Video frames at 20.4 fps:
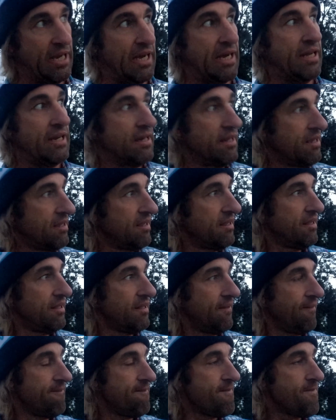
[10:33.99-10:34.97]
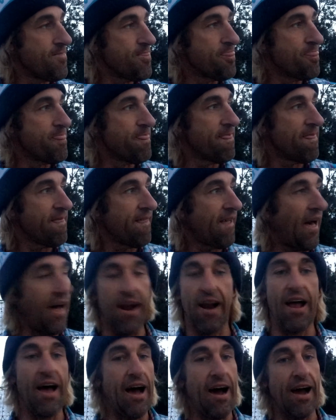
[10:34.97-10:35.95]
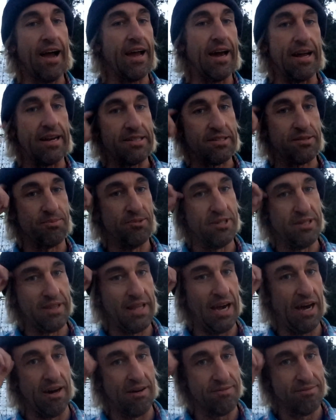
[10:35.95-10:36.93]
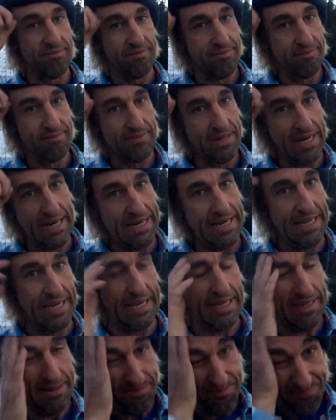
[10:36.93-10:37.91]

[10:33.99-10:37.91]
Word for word: I don't know how I got it smoothed out, but I did.